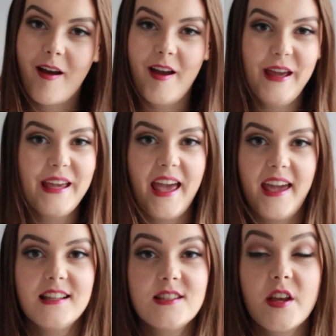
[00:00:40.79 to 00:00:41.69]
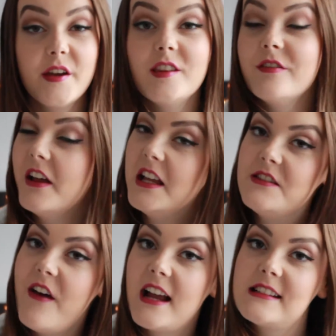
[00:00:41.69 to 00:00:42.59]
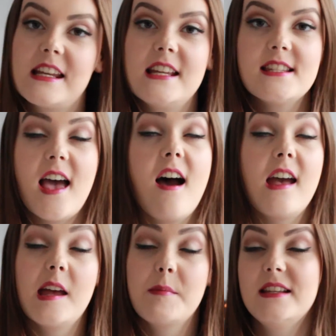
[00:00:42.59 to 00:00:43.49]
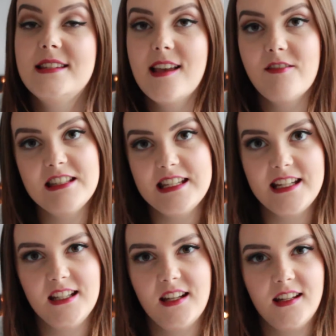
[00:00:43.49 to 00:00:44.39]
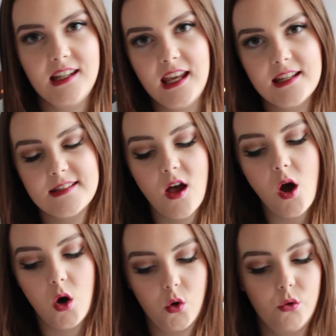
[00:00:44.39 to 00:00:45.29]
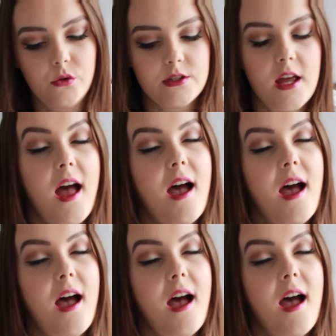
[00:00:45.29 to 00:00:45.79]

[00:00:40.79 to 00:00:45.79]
Okay, so the first fact is that I am 17 years old